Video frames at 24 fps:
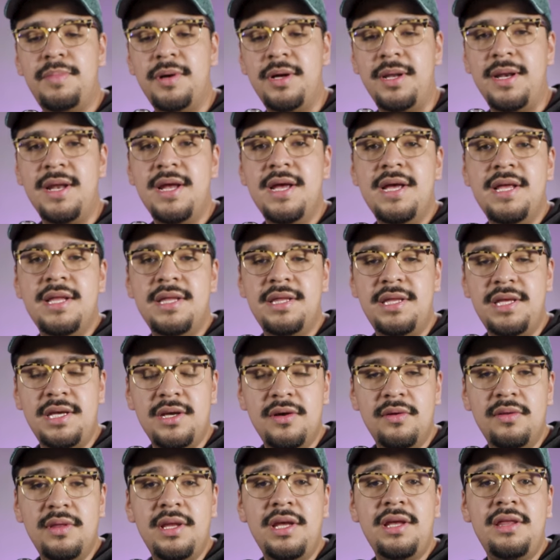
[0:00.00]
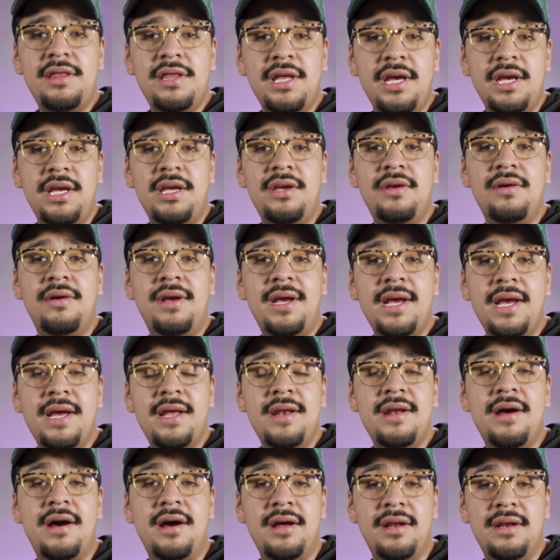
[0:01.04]
But the only thing you
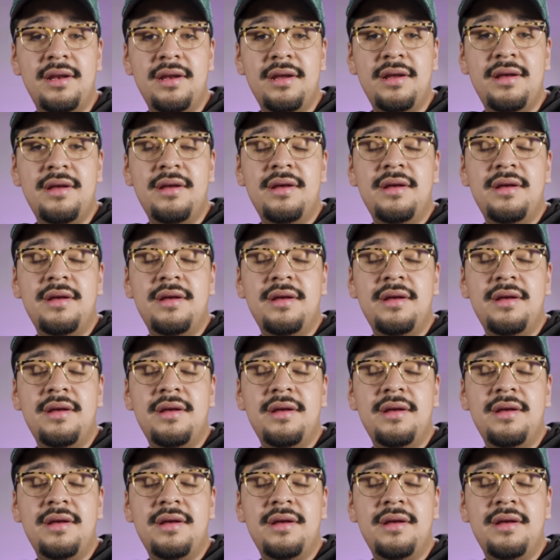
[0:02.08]
cannot